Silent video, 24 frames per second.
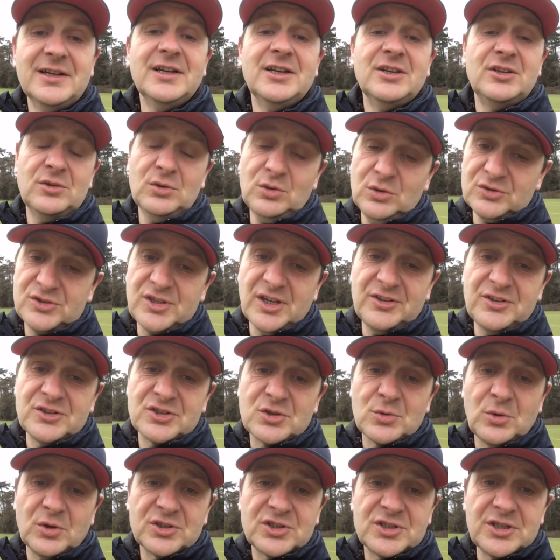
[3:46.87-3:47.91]
You've all done the
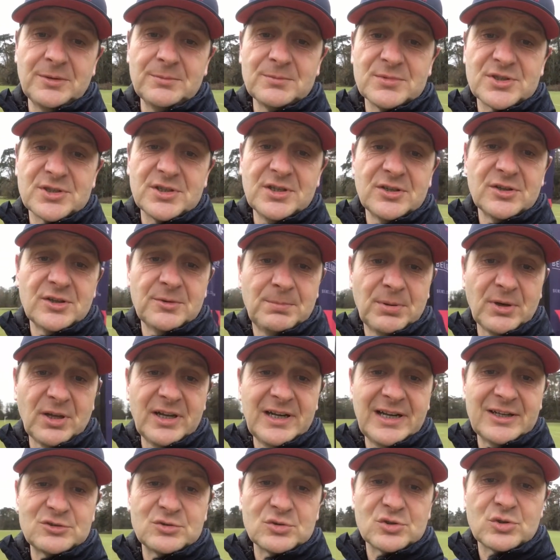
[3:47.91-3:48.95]
squat jumps, the ply
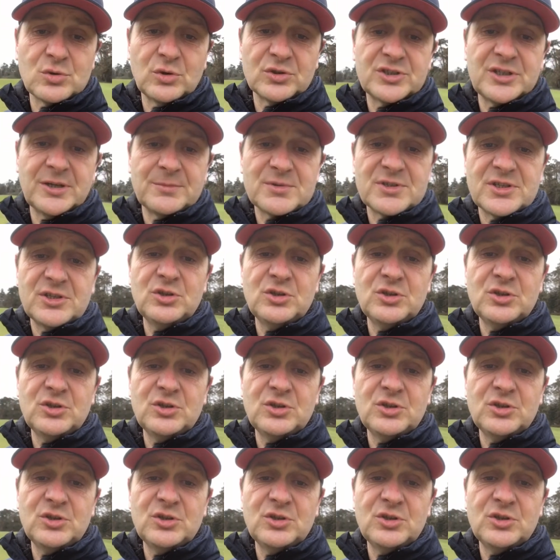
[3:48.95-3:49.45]
lateral squat jumps.